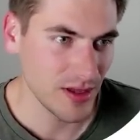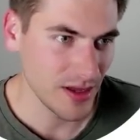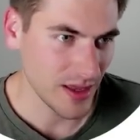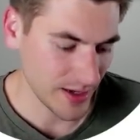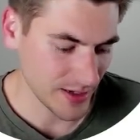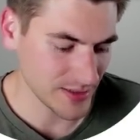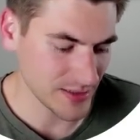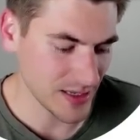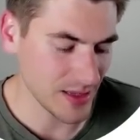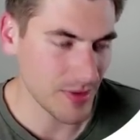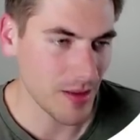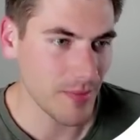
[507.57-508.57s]
and I can say
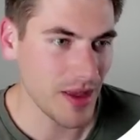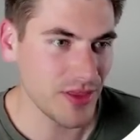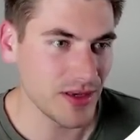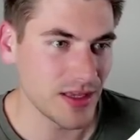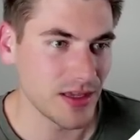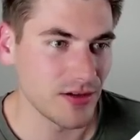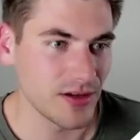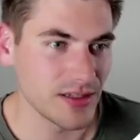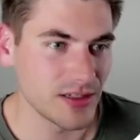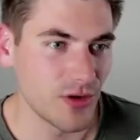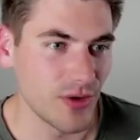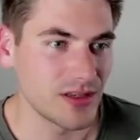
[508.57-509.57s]
that my method here
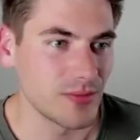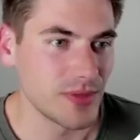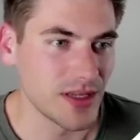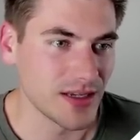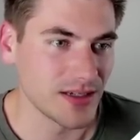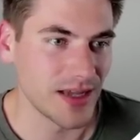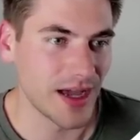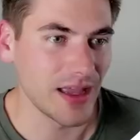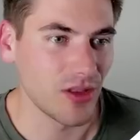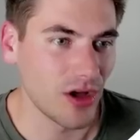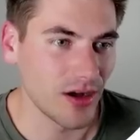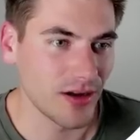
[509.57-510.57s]
is going to be
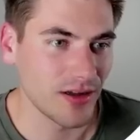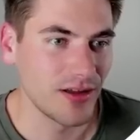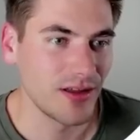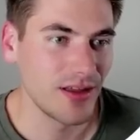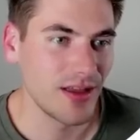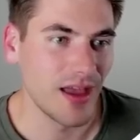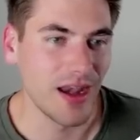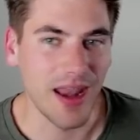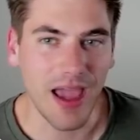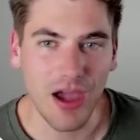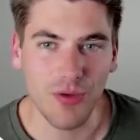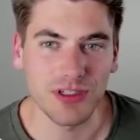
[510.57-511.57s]
dialog. And
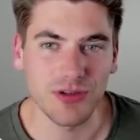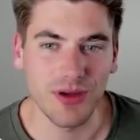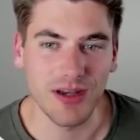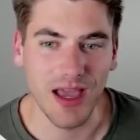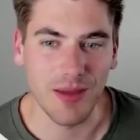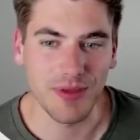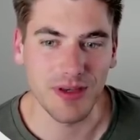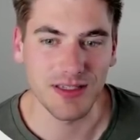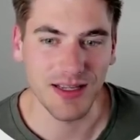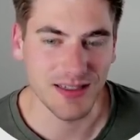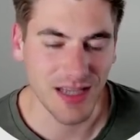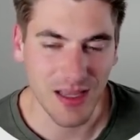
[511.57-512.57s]
now what's going to happen is
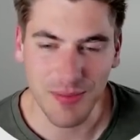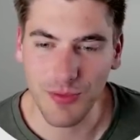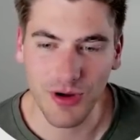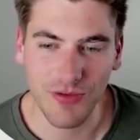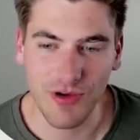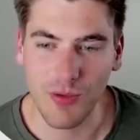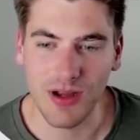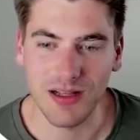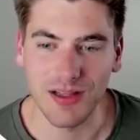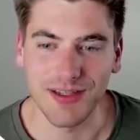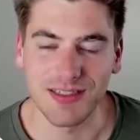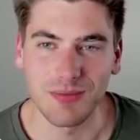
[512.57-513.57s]
I can type in whatever I want,
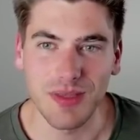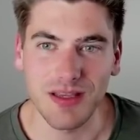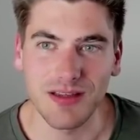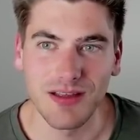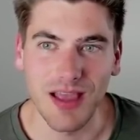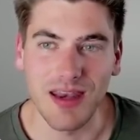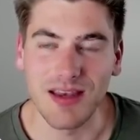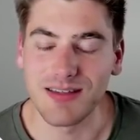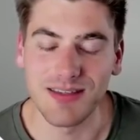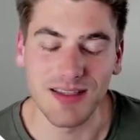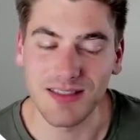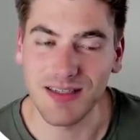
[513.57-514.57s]
click submit, and
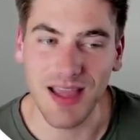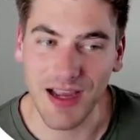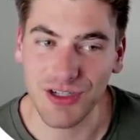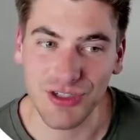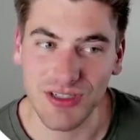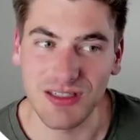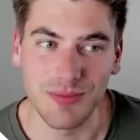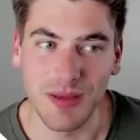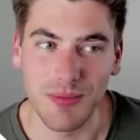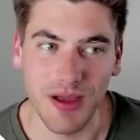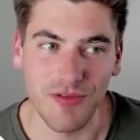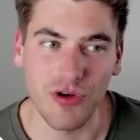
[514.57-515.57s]
it doesn't actually
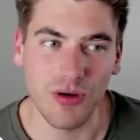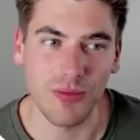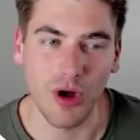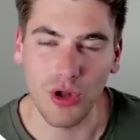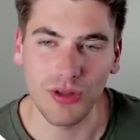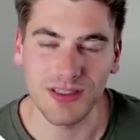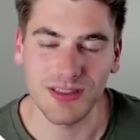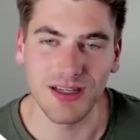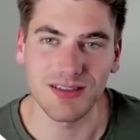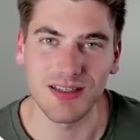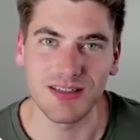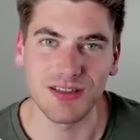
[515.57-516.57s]
submit my form. All it
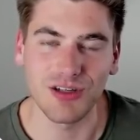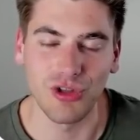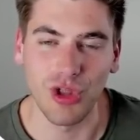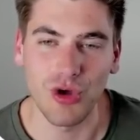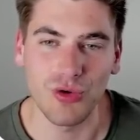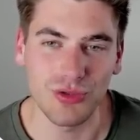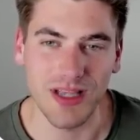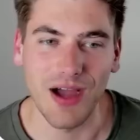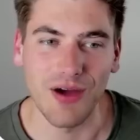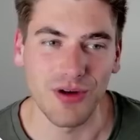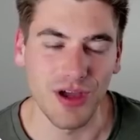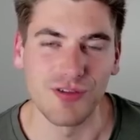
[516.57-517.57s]
does is close
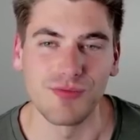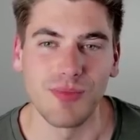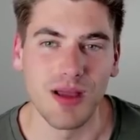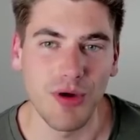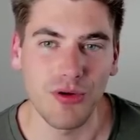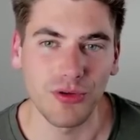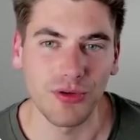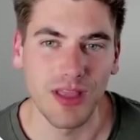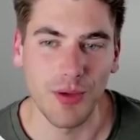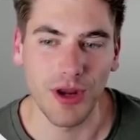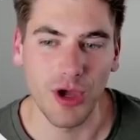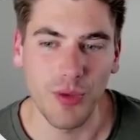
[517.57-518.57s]
out of my modal.
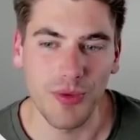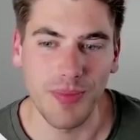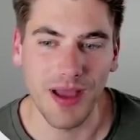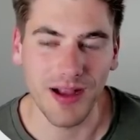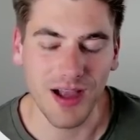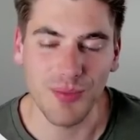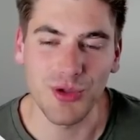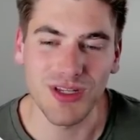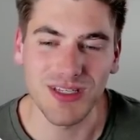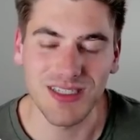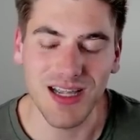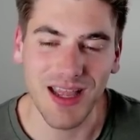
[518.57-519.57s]
And when I open it back up, you
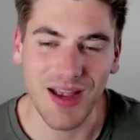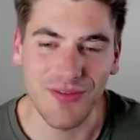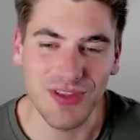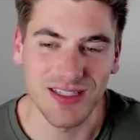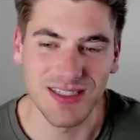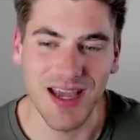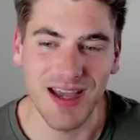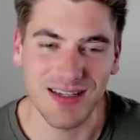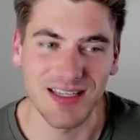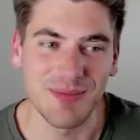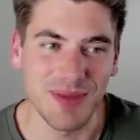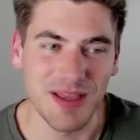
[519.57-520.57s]
can see I have the exact
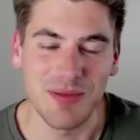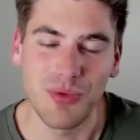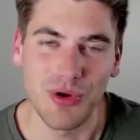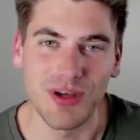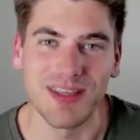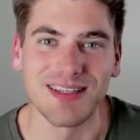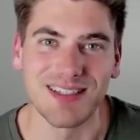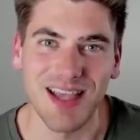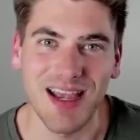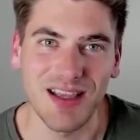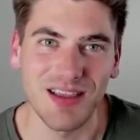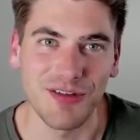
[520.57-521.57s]
same input
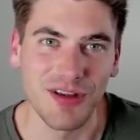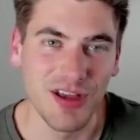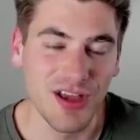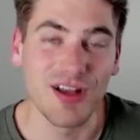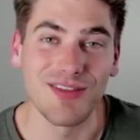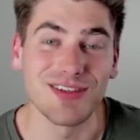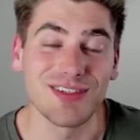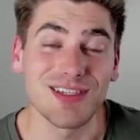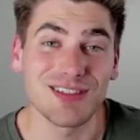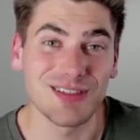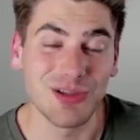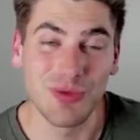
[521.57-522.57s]
inside of here. This
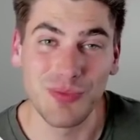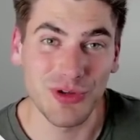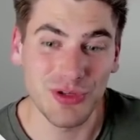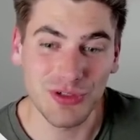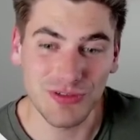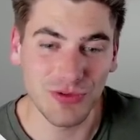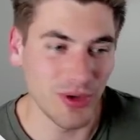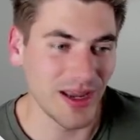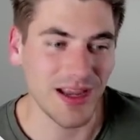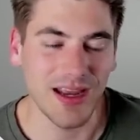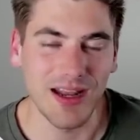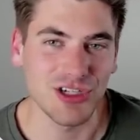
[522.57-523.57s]
is super useful and
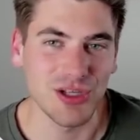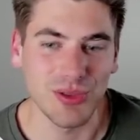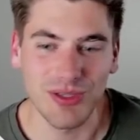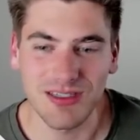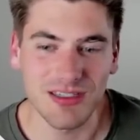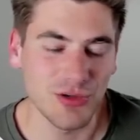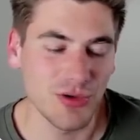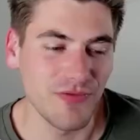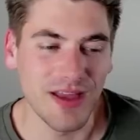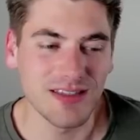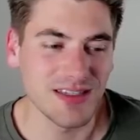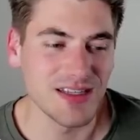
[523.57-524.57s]
I can actually listen to
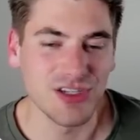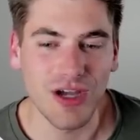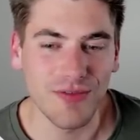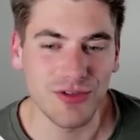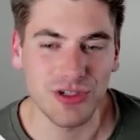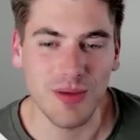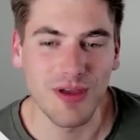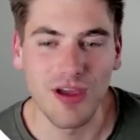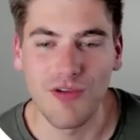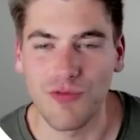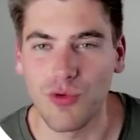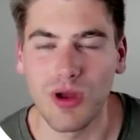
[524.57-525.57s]
events in JavaScript
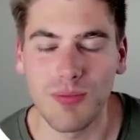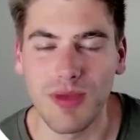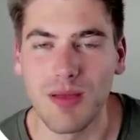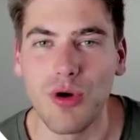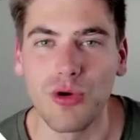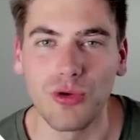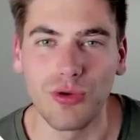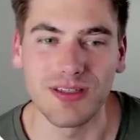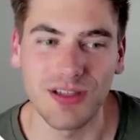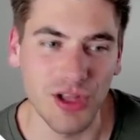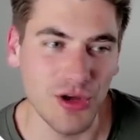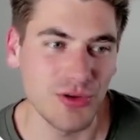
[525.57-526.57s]
for when my modal is
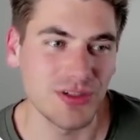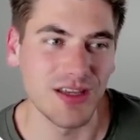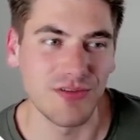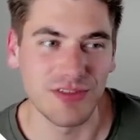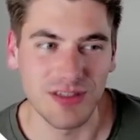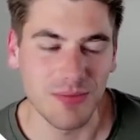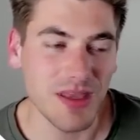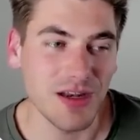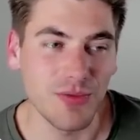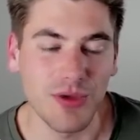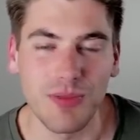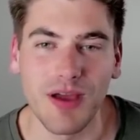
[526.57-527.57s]
closed and
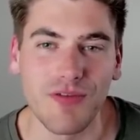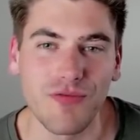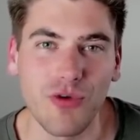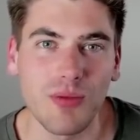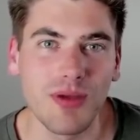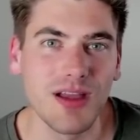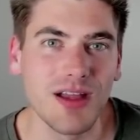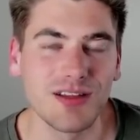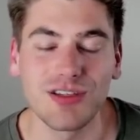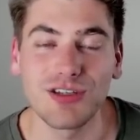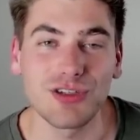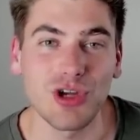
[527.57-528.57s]
submitted with my form
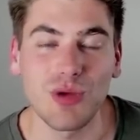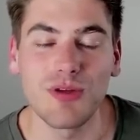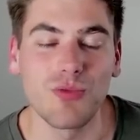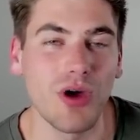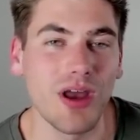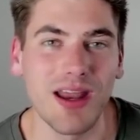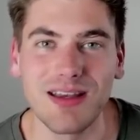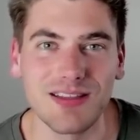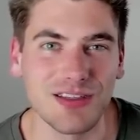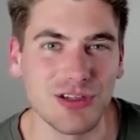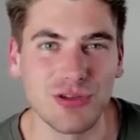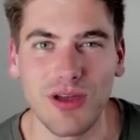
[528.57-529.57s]
to determine what I need
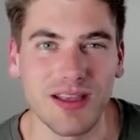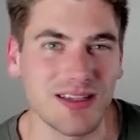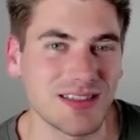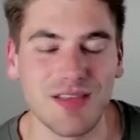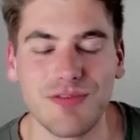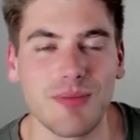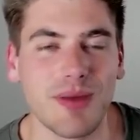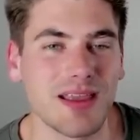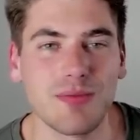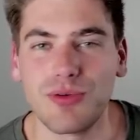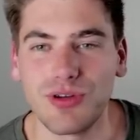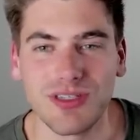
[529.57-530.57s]
to do like saving my
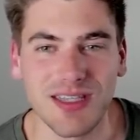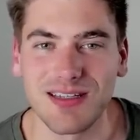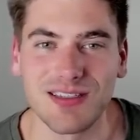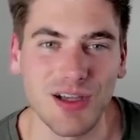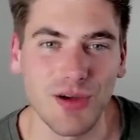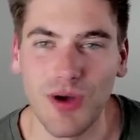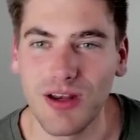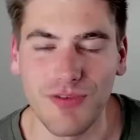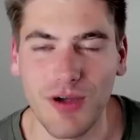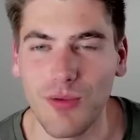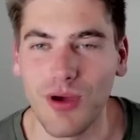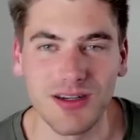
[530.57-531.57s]
inputs and so on if
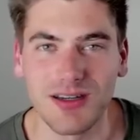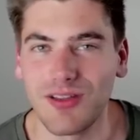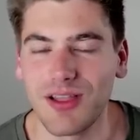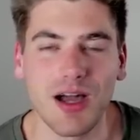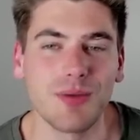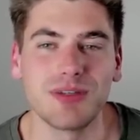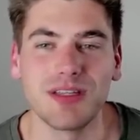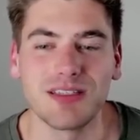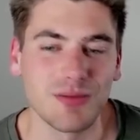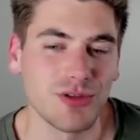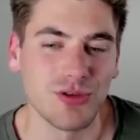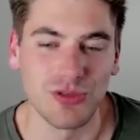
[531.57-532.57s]
I wanted to like update
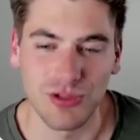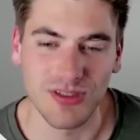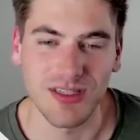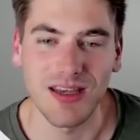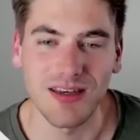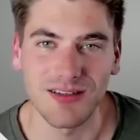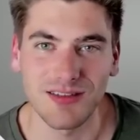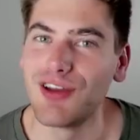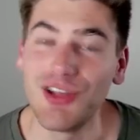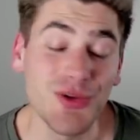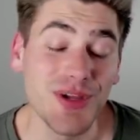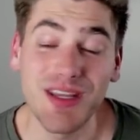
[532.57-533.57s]
some user settings.
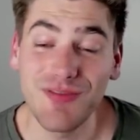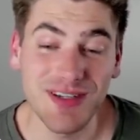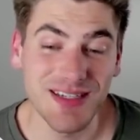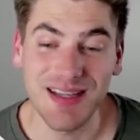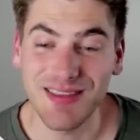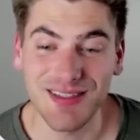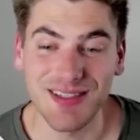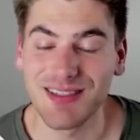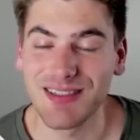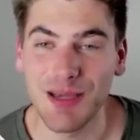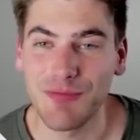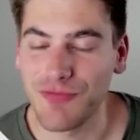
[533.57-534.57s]
You can even take this a
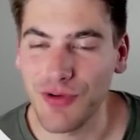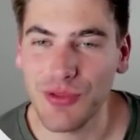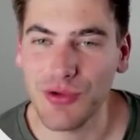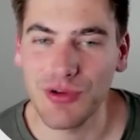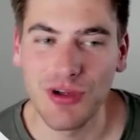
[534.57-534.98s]
step further